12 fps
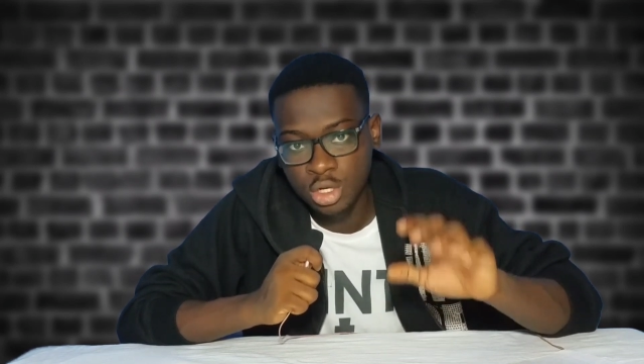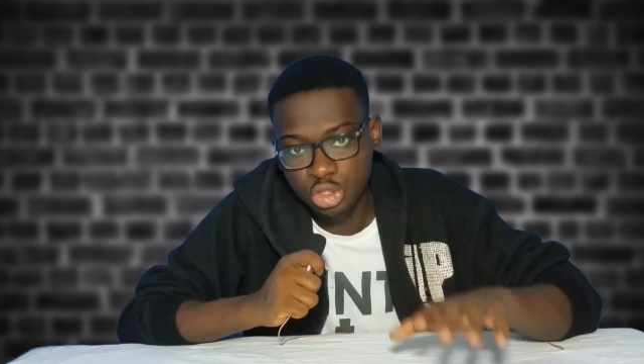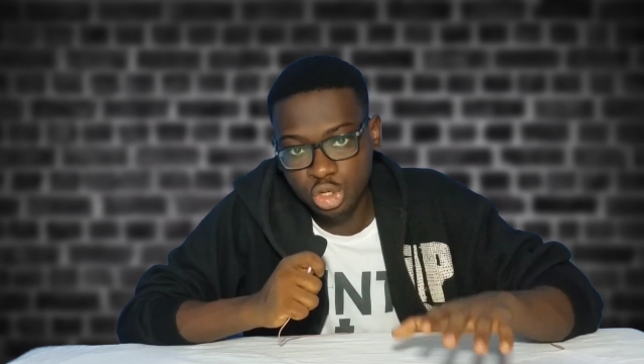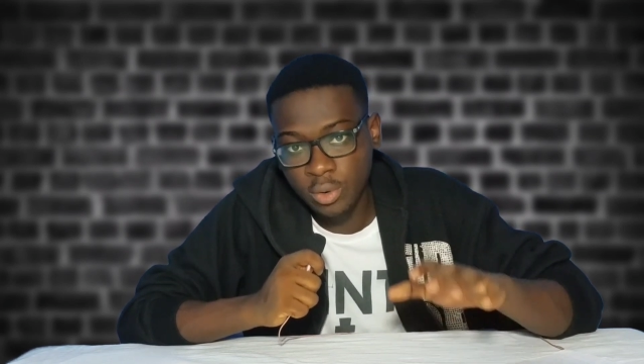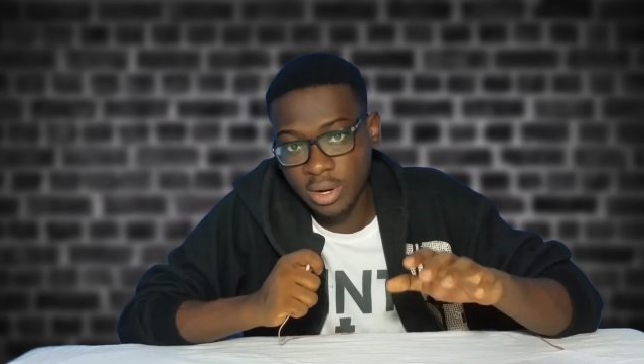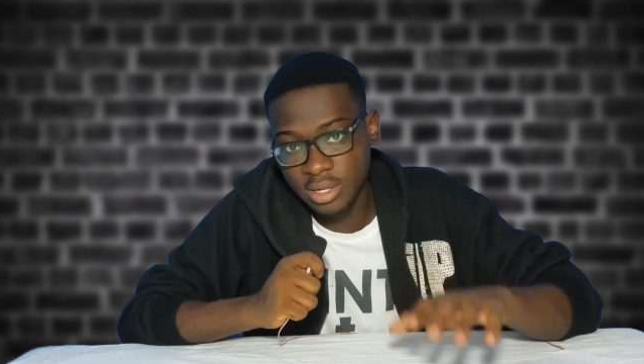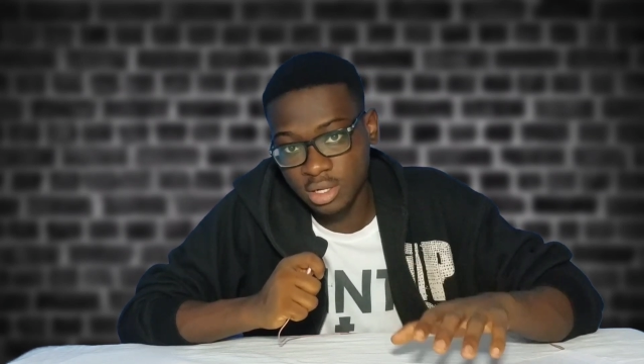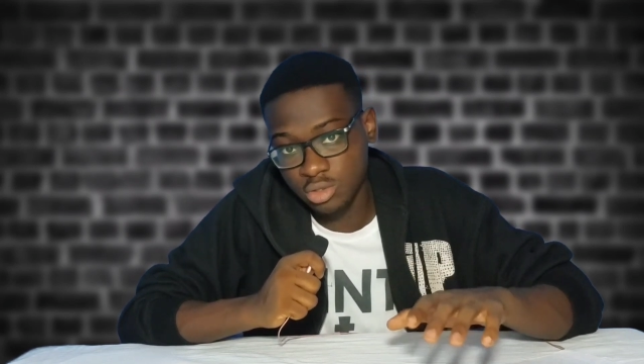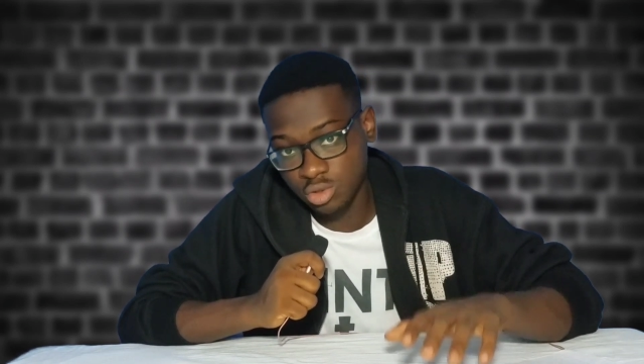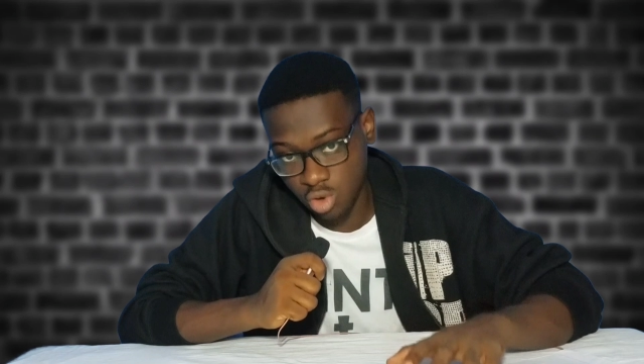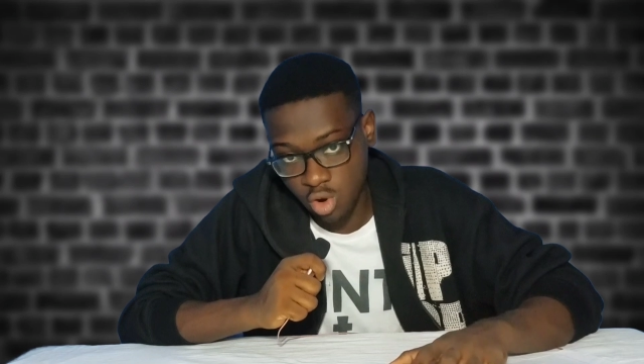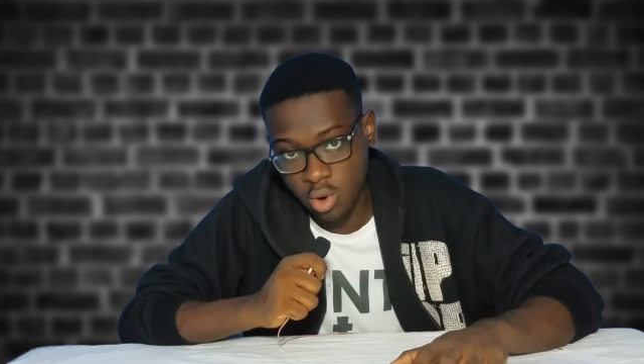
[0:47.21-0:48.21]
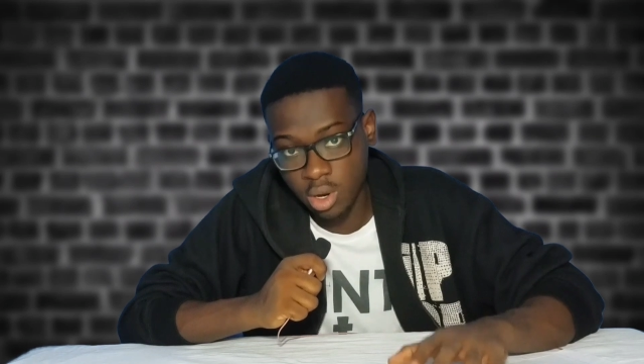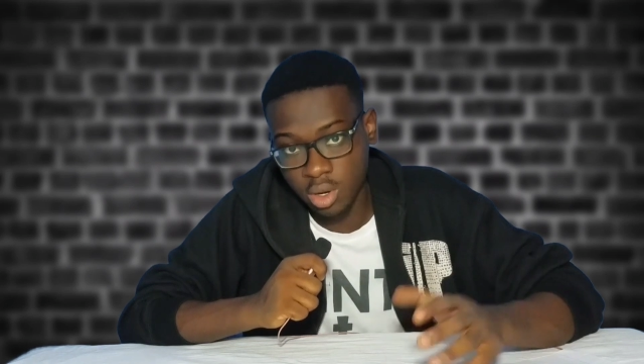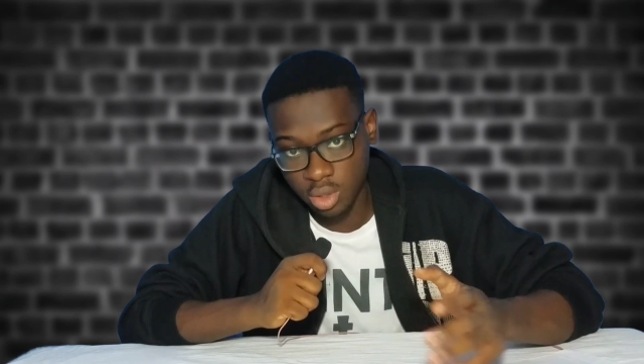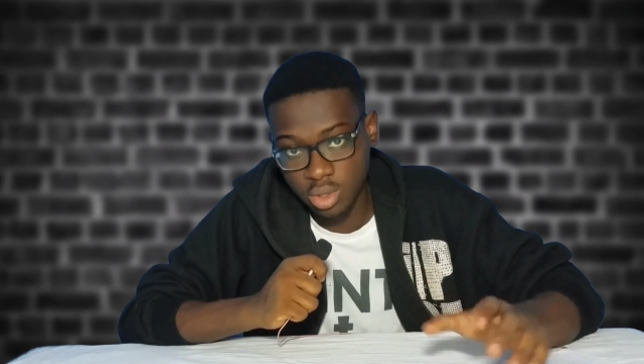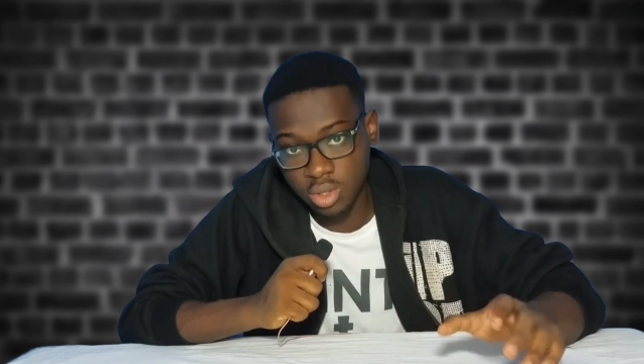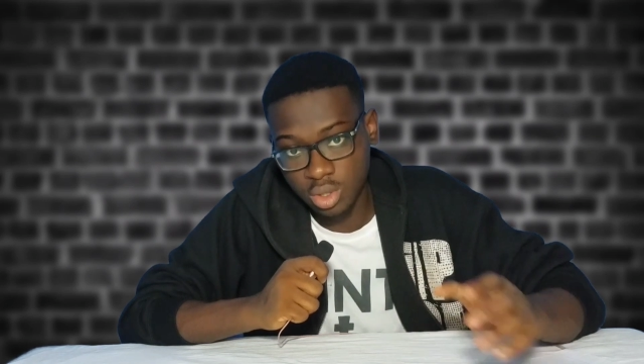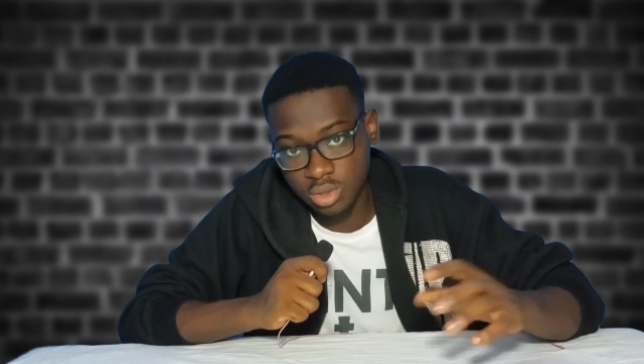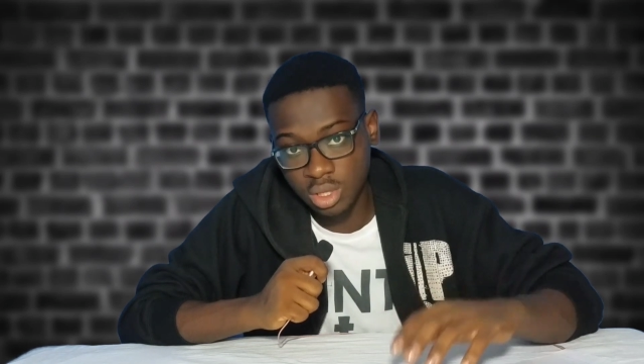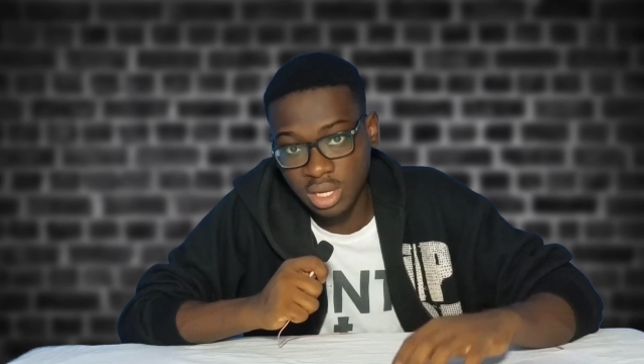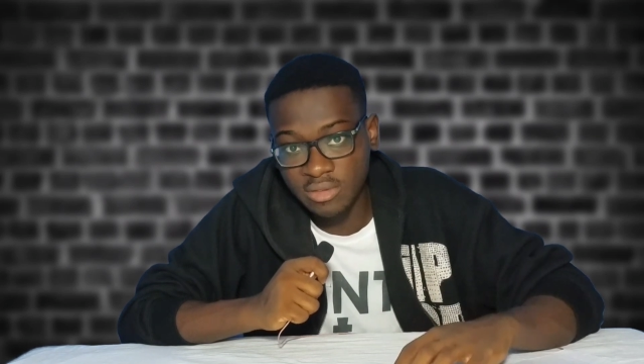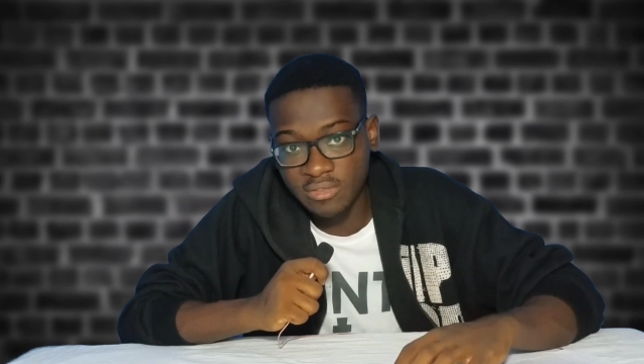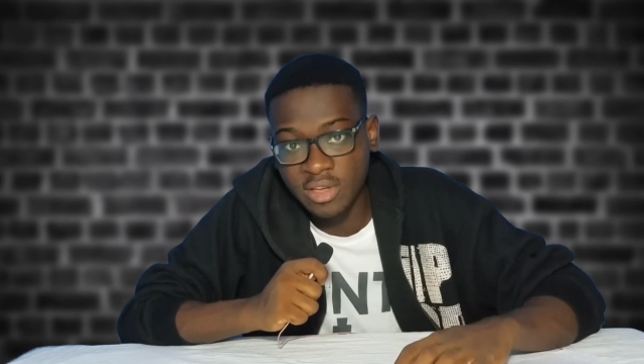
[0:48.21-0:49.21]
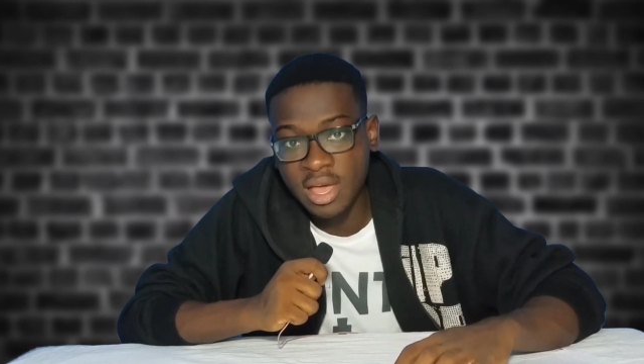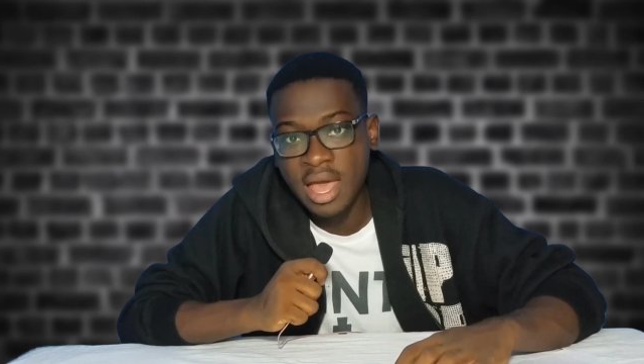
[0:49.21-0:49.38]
during the tutorial, you could also leave